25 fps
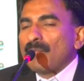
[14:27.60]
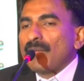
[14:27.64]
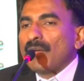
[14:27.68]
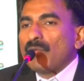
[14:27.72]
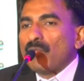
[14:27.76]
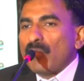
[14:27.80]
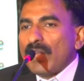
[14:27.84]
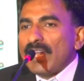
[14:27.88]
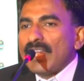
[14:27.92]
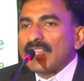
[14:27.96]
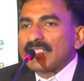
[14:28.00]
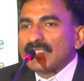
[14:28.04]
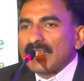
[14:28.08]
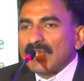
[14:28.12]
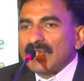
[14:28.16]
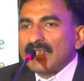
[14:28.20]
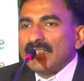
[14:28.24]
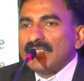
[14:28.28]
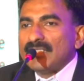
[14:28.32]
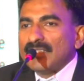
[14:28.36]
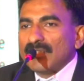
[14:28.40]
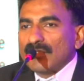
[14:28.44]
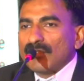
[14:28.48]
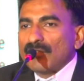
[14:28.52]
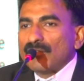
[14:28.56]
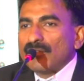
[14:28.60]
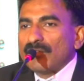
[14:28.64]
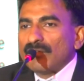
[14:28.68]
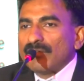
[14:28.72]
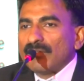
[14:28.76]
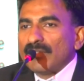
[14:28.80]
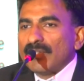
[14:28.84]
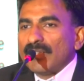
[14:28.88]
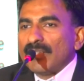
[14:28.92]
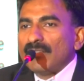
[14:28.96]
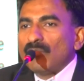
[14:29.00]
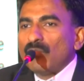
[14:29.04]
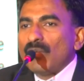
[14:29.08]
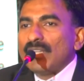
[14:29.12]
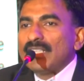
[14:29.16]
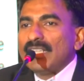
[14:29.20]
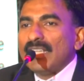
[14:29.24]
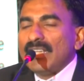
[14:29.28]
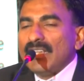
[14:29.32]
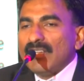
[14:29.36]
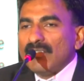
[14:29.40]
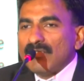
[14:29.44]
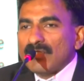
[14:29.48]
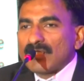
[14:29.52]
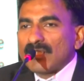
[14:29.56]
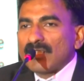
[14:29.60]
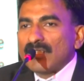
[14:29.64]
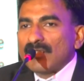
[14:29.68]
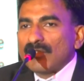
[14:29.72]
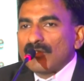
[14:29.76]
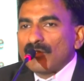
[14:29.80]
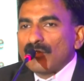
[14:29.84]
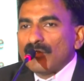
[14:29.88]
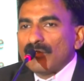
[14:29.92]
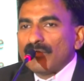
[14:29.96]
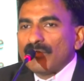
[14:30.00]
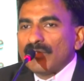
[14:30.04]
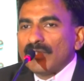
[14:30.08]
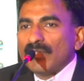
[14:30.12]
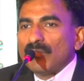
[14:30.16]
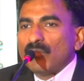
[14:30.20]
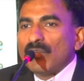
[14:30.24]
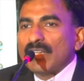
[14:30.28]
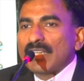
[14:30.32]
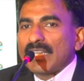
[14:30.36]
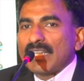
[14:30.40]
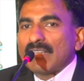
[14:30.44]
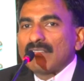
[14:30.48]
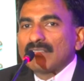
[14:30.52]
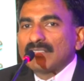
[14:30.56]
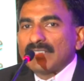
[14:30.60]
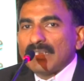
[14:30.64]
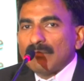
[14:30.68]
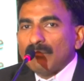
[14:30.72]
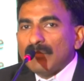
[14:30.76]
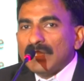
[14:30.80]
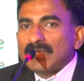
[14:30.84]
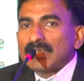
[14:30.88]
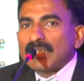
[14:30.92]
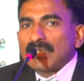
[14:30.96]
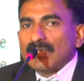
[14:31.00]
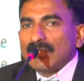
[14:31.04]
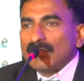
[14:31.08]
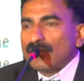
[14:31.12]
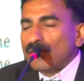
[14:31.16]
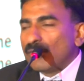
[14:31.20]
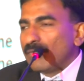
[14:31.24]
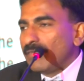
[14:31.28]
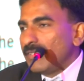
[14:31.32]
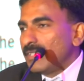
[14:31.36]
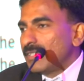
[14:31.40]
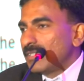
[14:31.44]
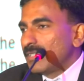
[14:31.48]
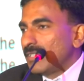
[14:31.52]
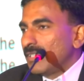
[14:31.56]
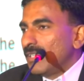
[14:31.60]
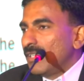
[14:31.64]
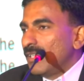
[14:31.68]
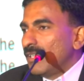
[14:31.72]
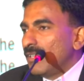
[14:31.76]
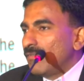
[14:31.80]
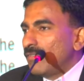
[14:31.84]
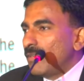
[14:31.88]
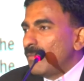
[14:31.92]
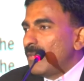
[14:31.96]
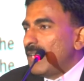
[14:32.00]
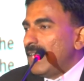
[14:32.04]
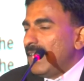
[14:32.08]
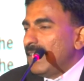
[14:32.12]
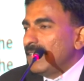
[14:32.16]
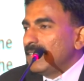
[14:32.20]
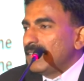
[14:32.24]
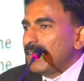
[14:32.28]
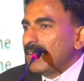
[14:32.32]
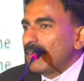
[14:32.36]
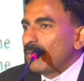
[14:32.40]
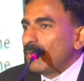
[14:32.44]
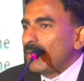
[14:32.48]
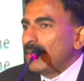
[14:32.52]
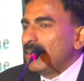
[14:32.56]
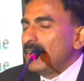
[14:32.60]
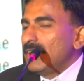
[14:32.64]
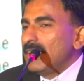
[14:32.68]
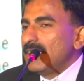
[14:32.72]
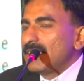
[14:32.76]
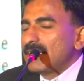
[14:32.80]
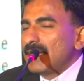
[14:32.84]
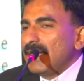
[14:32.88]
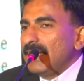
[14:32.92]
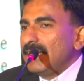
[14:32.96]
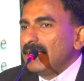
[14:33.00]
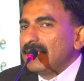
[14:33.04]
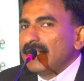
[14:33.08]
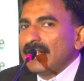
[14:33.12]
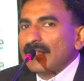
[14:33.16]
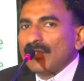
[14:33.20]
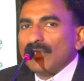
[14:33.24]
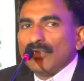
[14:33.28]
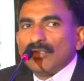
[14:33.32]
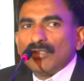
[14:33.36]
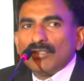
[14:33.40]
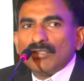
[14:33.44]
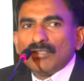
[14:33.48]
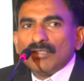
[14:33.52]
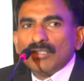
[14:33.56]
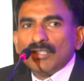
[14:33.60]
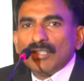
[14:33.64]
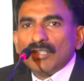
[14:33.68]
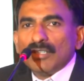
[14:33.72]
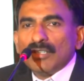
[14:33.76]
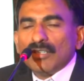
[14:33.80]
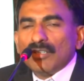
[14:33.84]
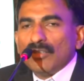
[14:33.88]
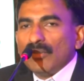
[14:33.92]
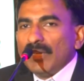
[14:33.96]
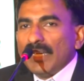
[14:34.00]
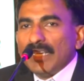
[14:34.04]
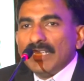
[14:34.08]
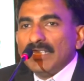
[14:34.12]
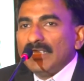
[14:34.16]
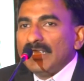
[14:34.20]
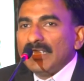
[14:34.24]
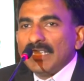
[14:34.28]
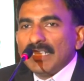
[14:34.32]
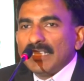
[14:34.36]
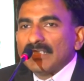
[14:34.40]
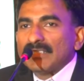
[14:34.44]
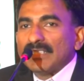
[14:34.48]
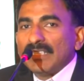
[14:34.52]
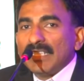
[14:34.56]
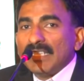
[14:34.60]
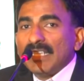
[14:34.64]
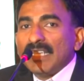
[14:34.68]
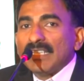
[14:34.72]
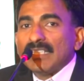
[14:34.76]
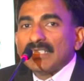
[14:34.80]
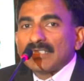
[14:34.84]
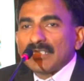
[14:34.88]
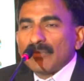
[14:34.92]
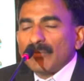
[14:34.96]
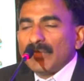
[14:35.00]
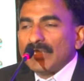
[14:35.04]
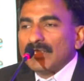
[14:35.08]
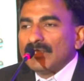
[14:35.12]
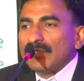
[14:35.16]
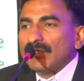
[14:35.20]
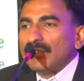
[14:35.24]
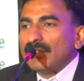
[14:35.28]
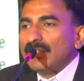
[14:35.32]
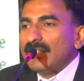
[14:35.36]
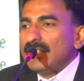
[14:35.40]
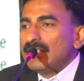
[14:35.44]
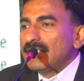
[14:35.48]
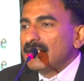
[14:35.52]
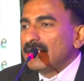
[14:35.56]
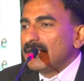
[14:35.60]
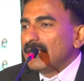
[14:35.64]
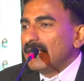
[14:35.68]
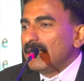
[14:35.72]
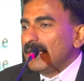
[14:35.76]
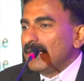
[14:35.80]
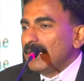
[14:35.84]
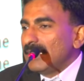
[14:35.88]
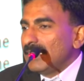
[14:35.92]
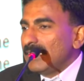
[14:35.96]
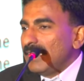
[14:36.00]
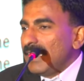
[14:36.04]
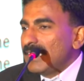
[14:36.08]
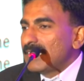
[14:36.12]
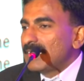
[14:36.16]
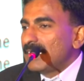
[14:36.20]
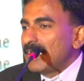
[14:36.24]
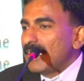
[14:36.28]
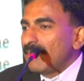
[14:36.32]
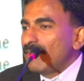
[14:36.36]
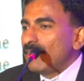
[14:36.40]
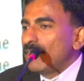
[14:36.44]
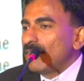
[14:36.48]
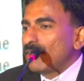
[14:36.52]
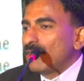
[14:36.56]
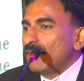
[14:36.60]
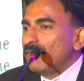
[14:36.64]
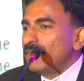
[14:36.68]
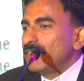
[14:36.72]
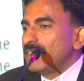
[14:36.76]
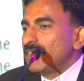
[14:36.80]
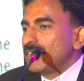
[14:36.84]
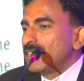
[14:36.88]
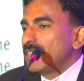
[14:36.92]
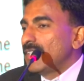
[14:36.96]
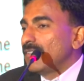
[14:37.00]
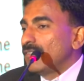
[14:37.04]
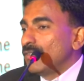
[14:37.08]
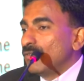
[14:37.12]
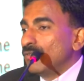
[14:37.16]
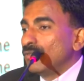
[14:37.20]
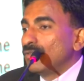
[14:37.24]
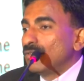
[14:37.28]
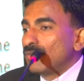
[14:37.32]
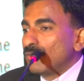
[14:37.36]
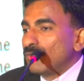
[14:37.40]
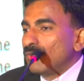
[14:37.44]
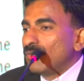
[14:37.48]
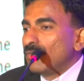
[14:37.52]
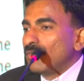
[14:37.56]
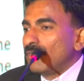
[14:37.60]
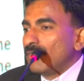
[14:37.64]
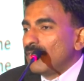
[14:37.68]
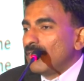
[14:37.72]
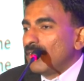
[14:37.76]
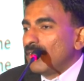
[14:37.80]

But where exactly is the growth? In what areas are the growth? In what kind of segments are the growth is? From a high-tech, whether it's high-tech or anything else in any other segment, this is the next level of conversation that we go through.